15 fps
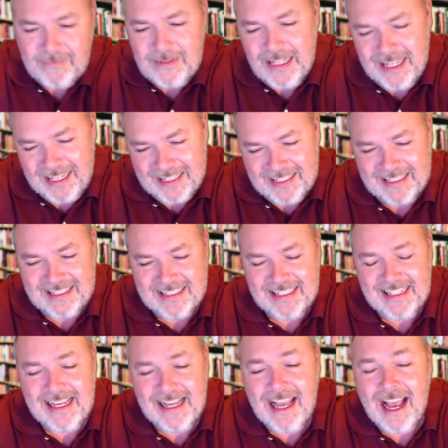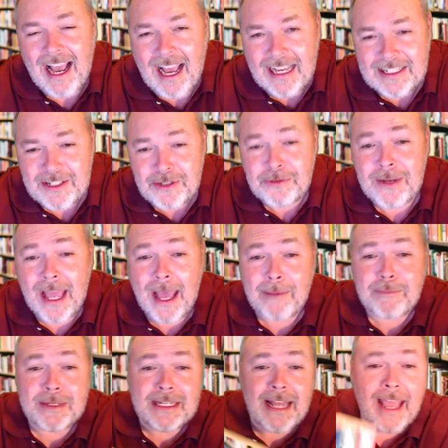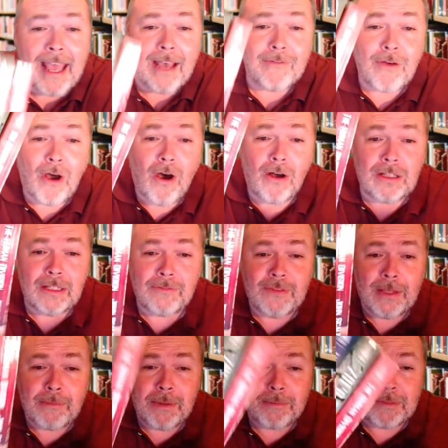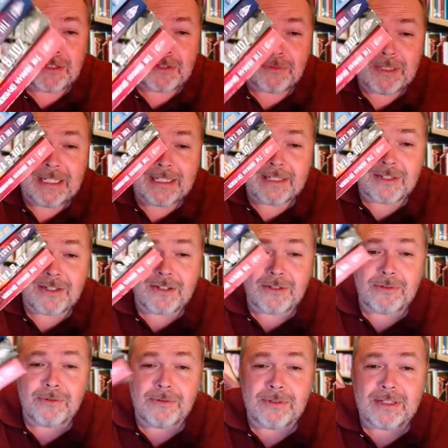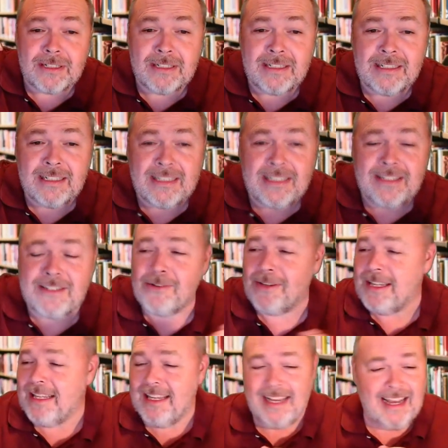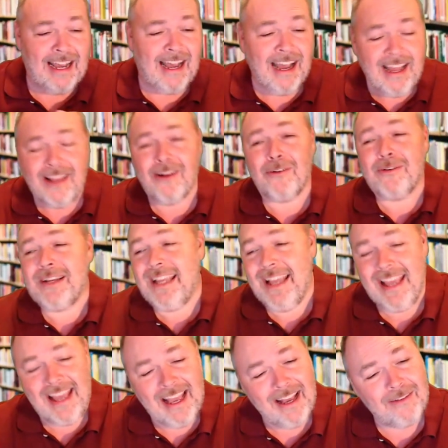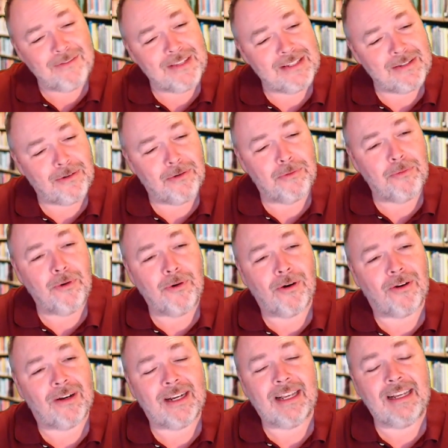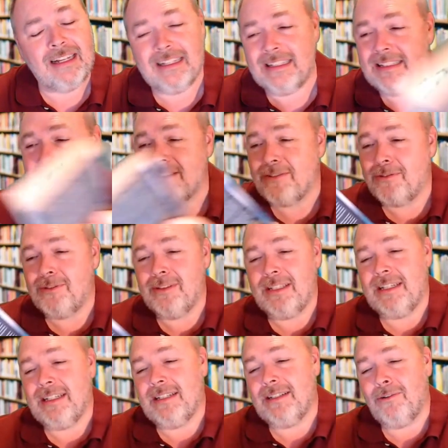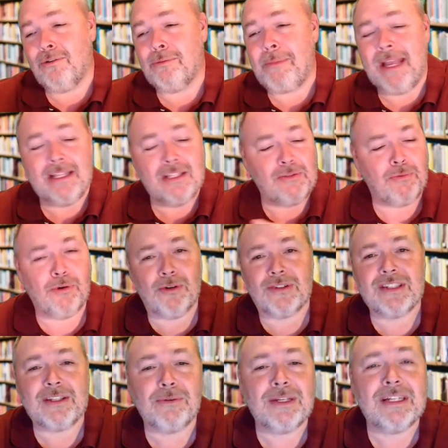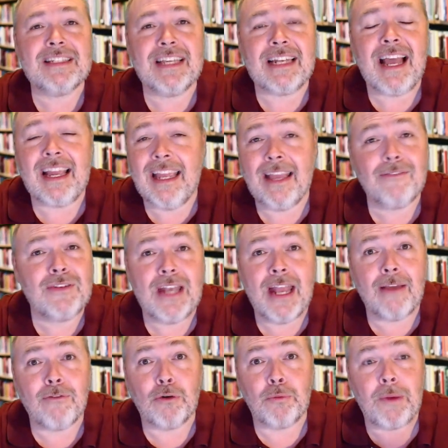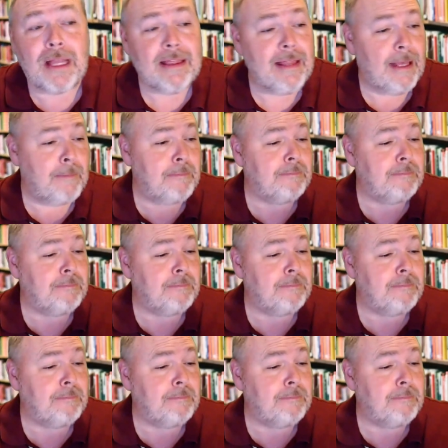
And I do happen to have all of them in between too. So I already have this whole war this whole uh, Old Man's War series, and I have never read them.